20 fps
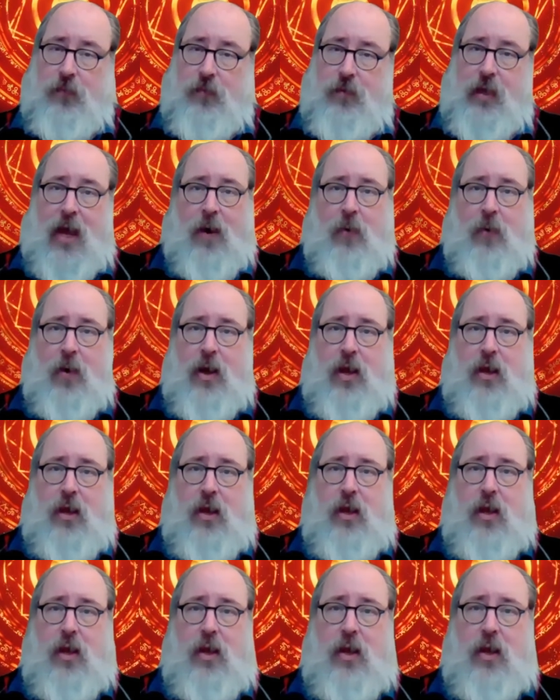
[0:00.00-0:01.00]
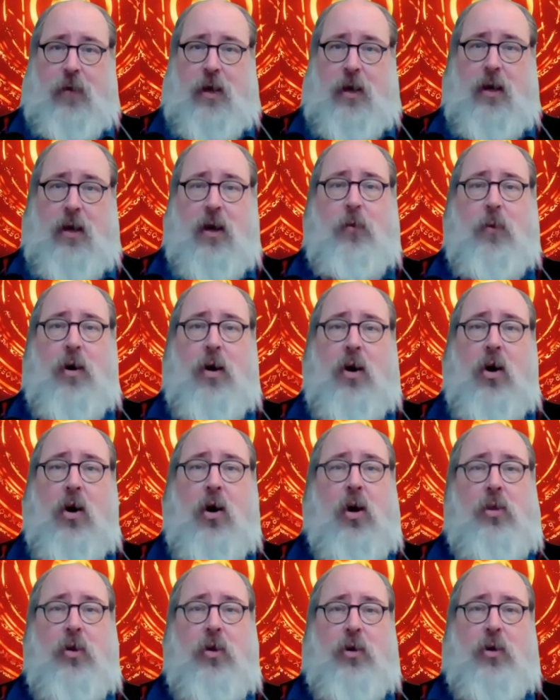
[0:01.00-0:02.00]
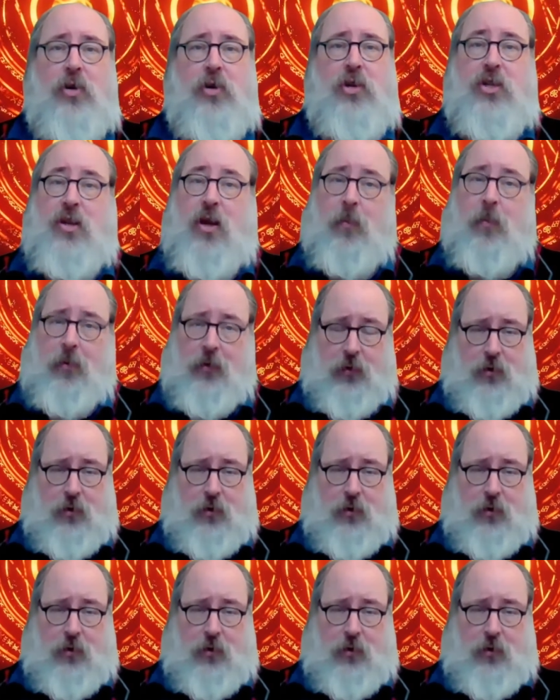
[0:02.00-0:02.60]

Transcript: That way, if any unwary onlooker stumbles